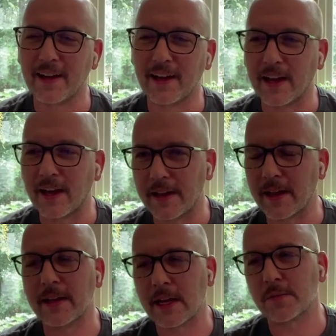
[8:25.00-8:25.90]
And
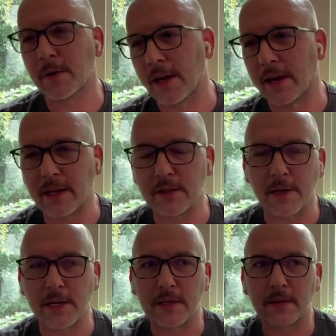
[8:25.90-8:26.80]
that's why
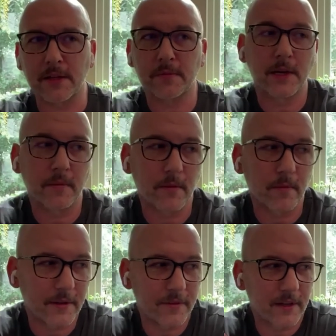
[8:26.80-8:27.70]
we're
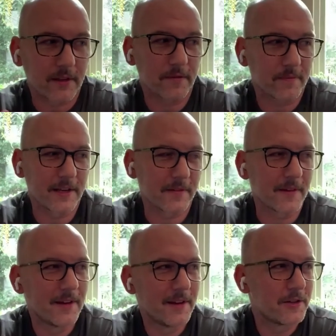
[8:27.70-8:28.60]
one of like the
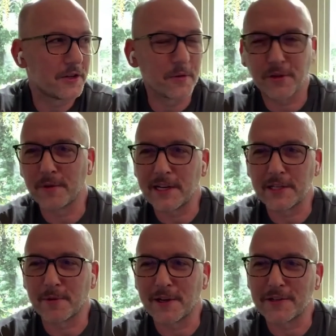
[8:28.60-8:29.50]
two or three
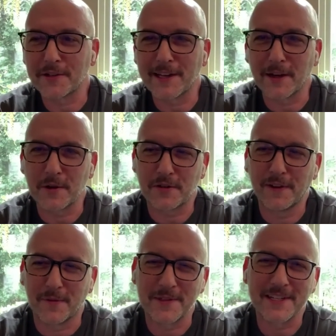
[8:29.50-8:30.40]
Esperanto language
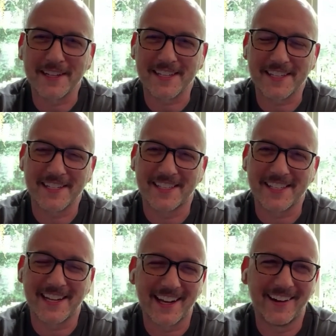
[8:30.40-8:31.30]
films in
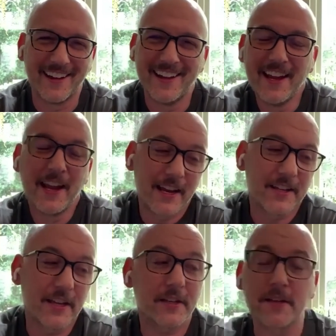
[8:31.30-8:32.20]
existence now,
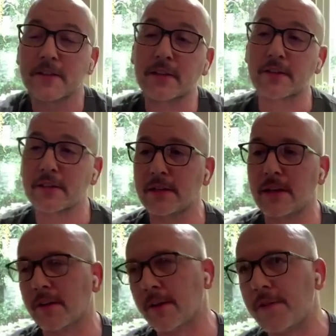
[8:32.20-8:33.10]
is because
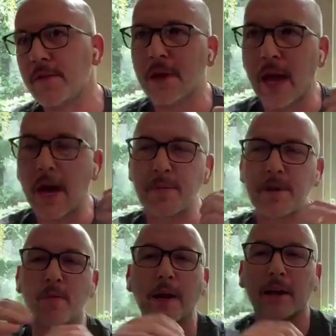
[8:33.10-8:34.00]
if you happen
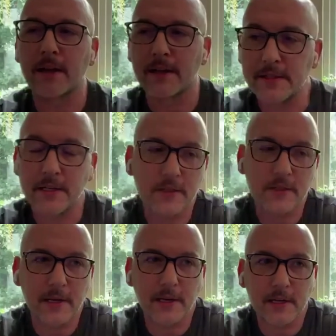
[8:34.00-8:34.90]
to recognize that he's
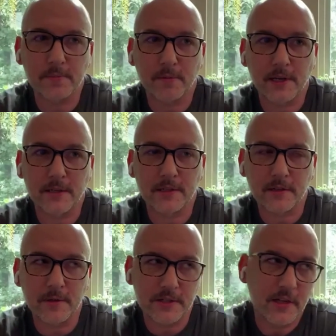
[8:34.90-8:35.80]
speaking Esperanto,
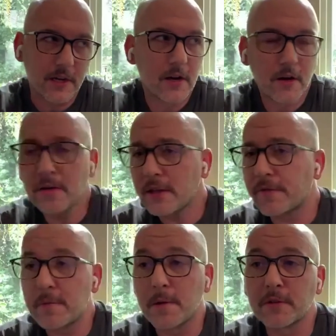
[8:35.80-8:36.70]
which only a
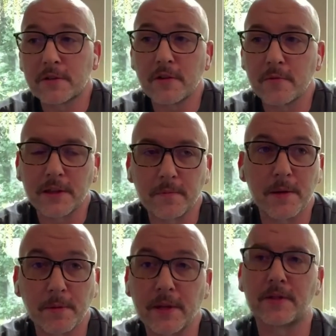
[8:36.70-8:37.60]
few people do, but the
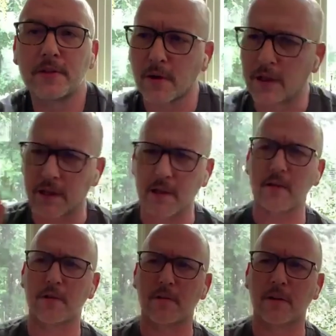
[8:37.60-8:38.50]
people that do are like,
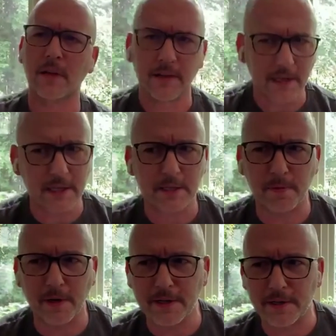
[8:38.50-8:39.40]
oh, that's
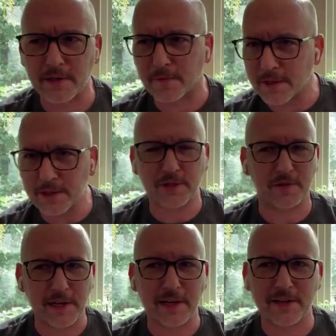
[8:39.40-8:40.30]
Esperanto. What a
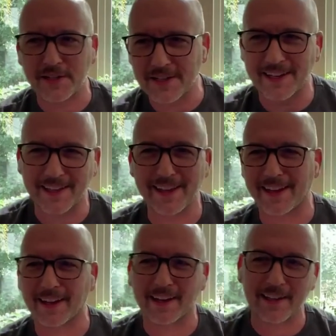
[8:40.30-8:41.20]
strange like
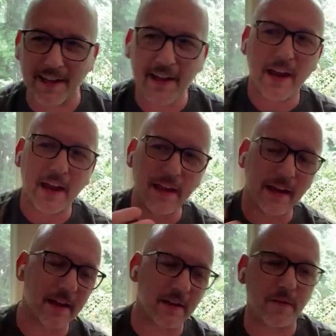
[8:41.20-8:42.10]
thing. And that
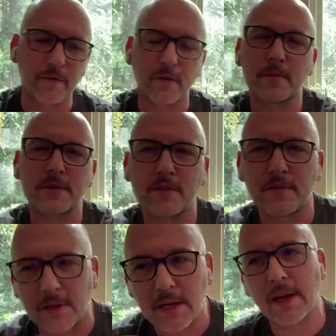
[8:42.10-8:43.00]
kind of informs
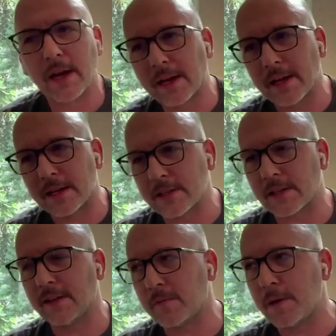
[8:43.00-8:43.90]
you. Again, it's
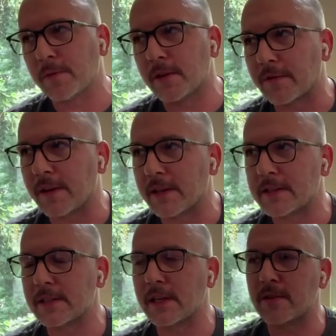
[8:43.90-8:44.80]
like giving people enough
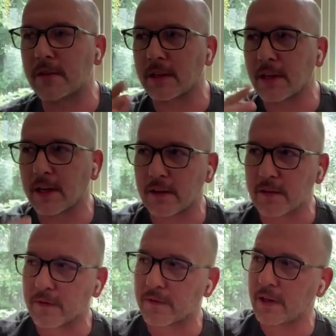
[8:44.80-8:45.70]
hints that you can kind
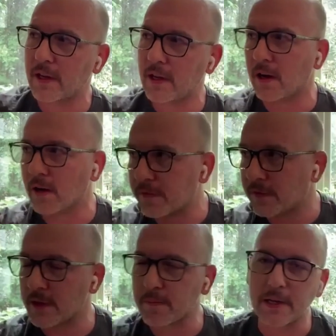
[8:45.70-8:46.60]
of
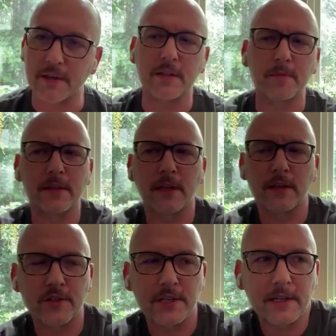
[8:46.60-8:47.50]
hopefully piece the
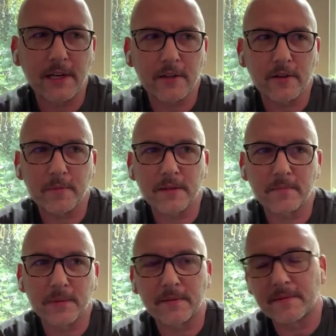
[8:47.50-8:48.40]
mythology together, but
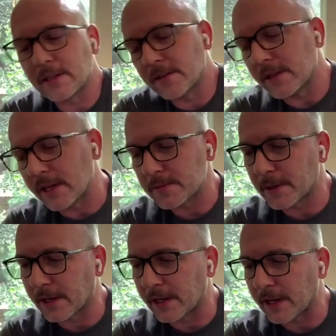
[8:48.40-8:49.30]
not
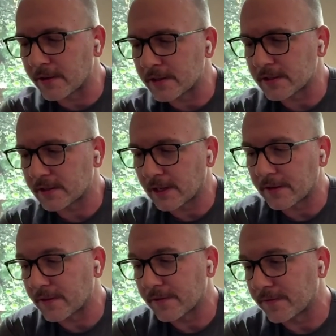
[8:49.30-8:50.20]
spelling it out is kind
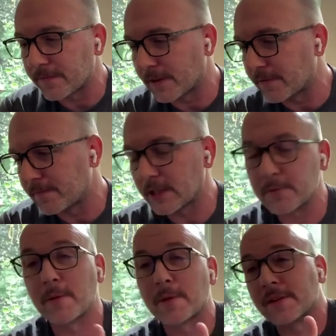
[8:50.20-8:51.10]
of the
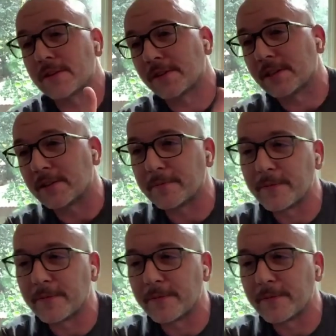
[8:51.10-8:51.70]
experiment of this film.